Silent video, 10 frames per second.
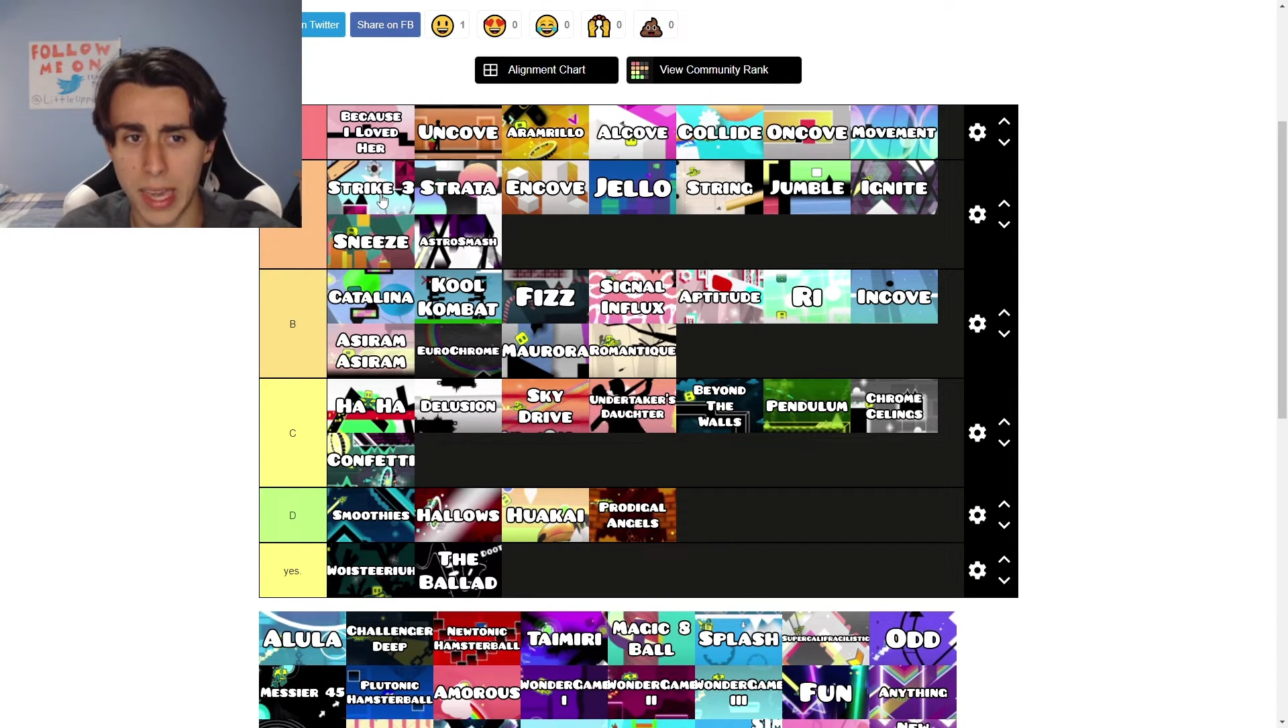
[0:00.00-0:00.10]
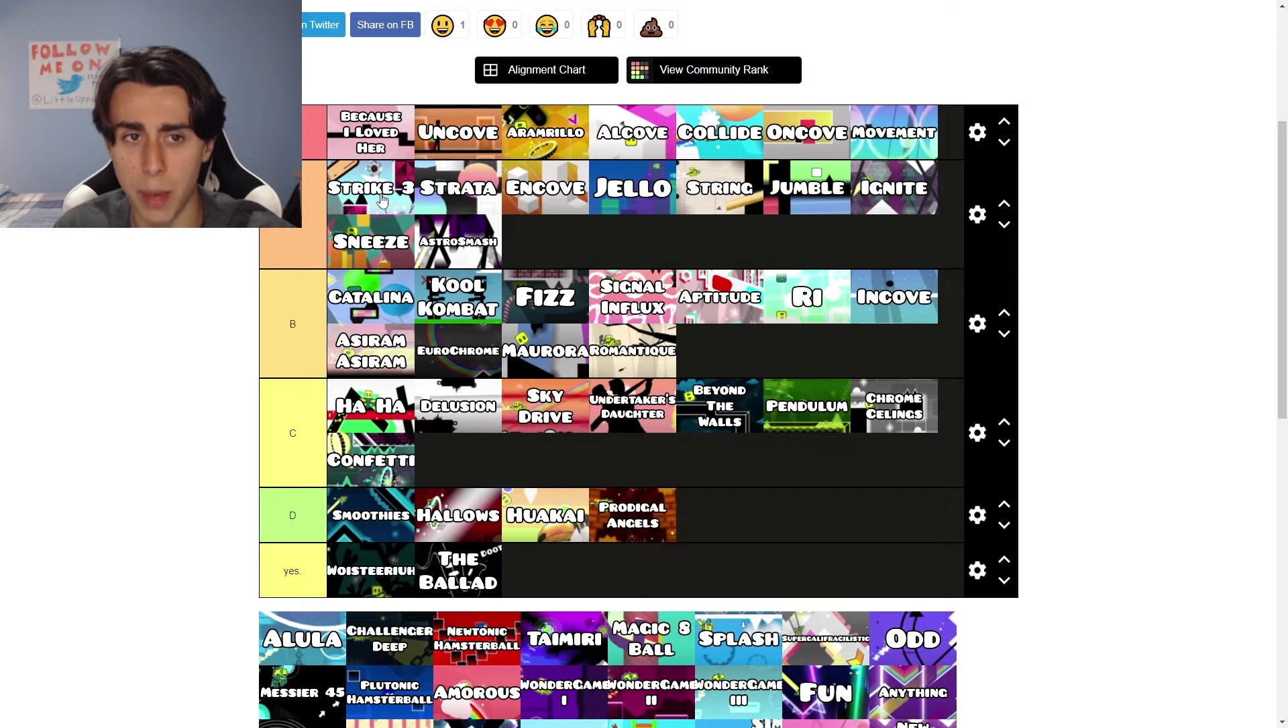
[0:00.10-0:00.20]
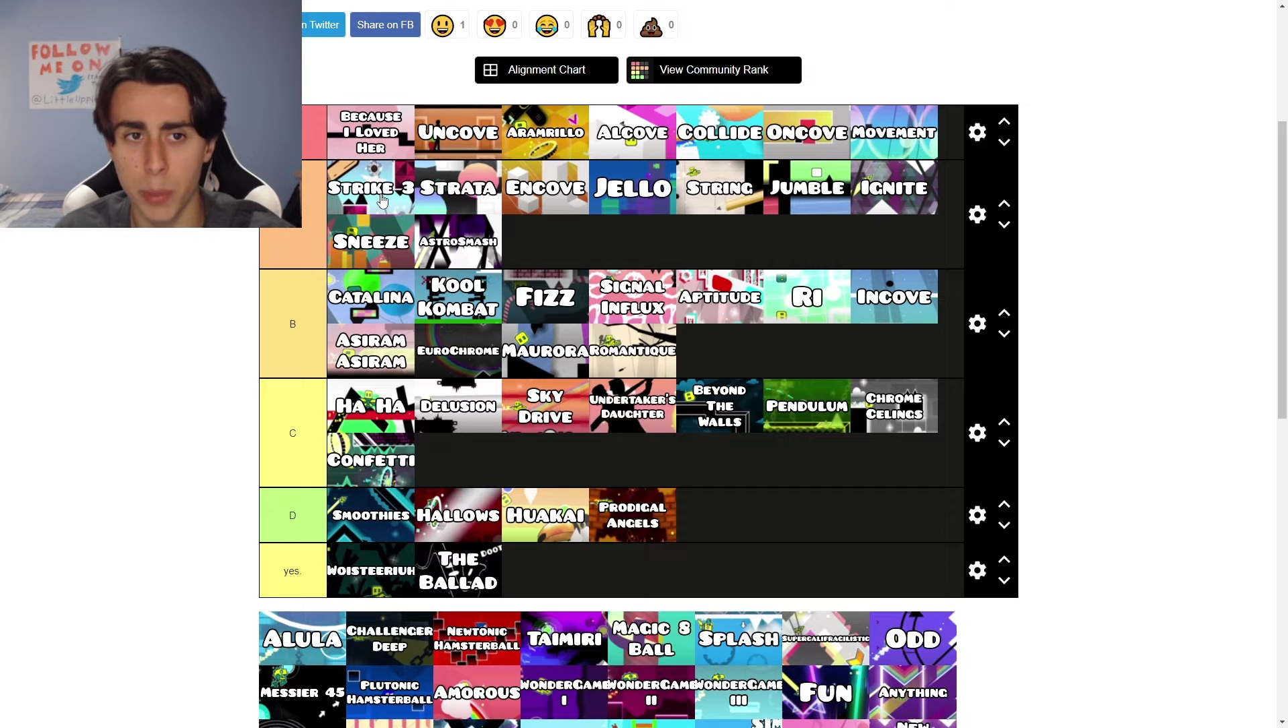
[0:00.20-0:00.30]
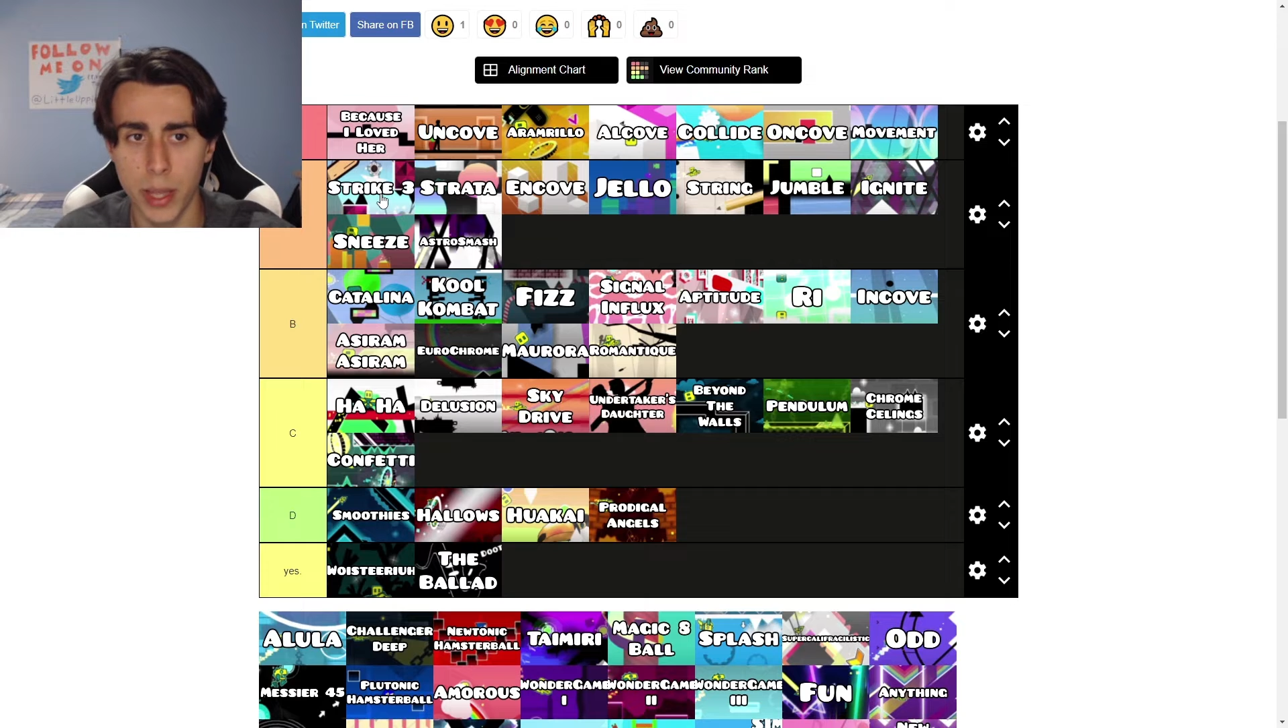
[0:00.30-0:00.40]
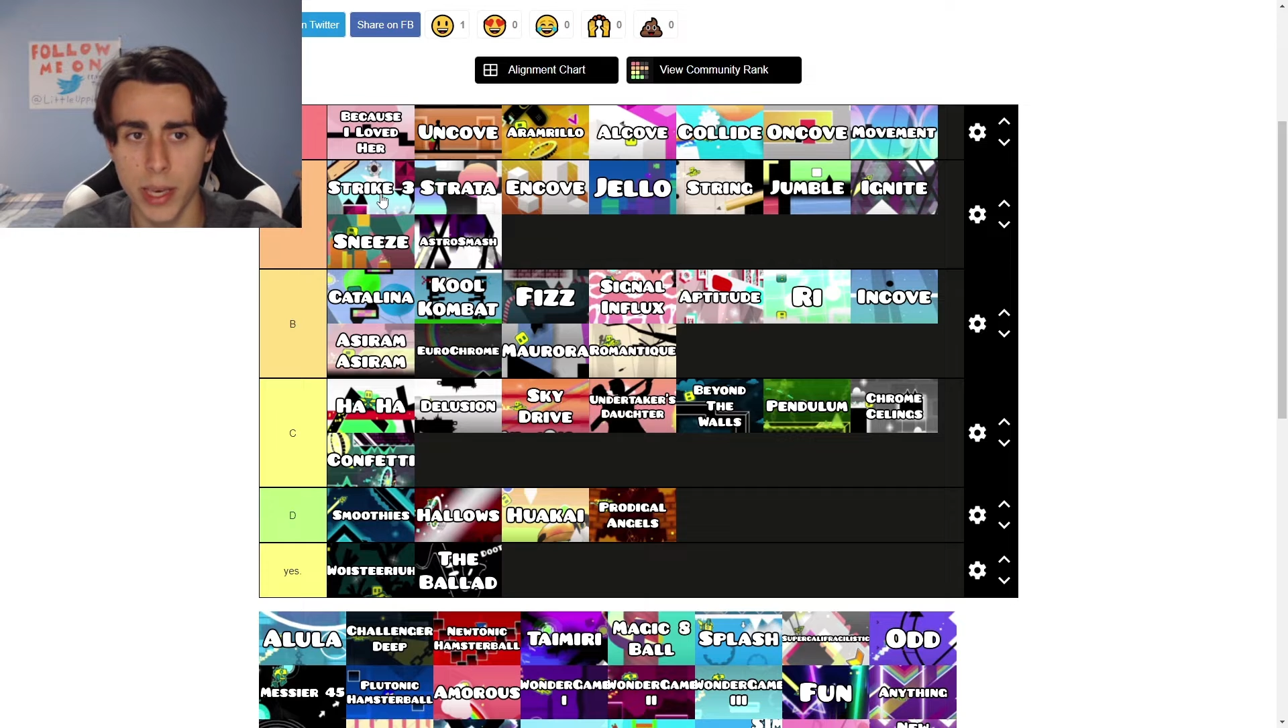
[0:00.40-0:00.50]

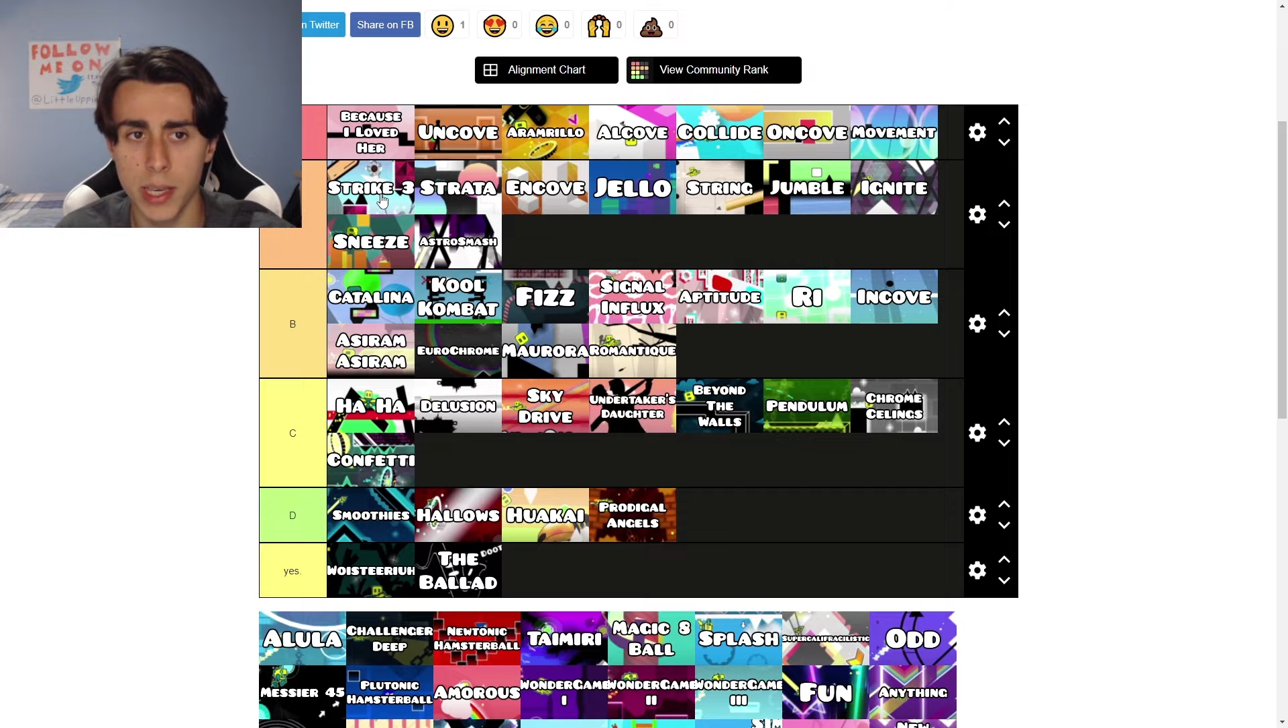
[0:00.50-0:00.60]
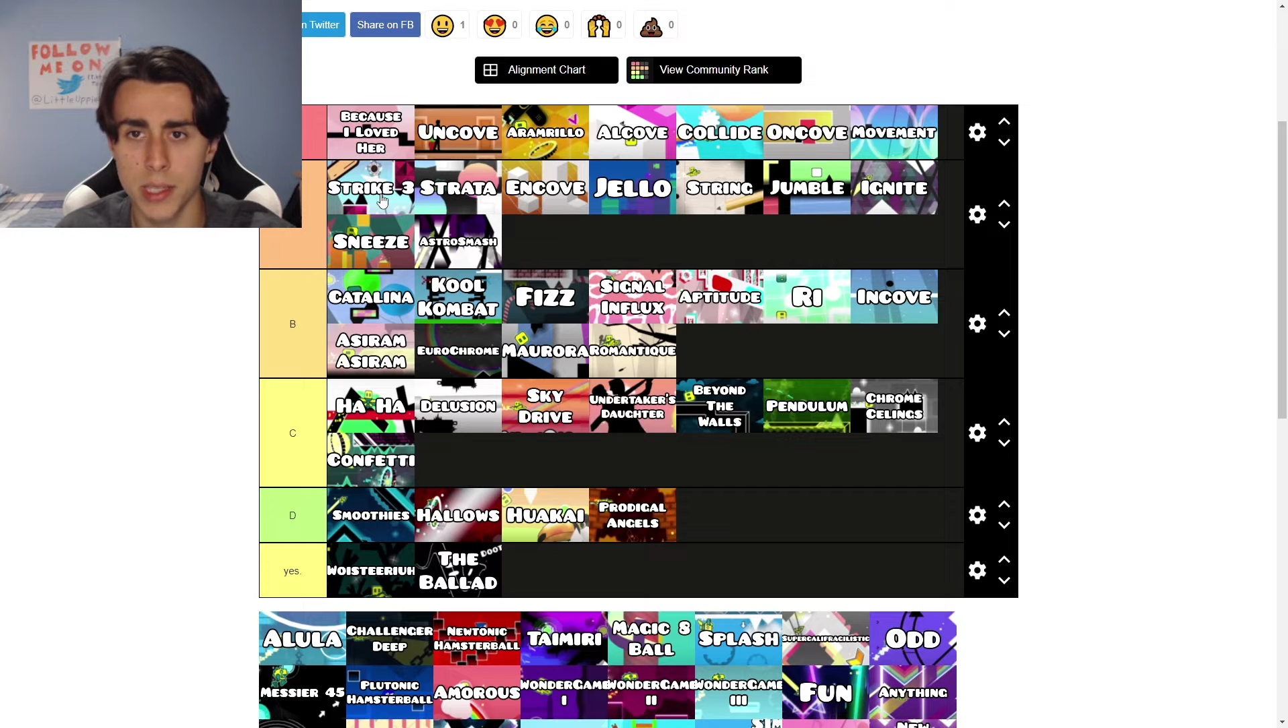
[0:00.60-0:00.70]
gameplay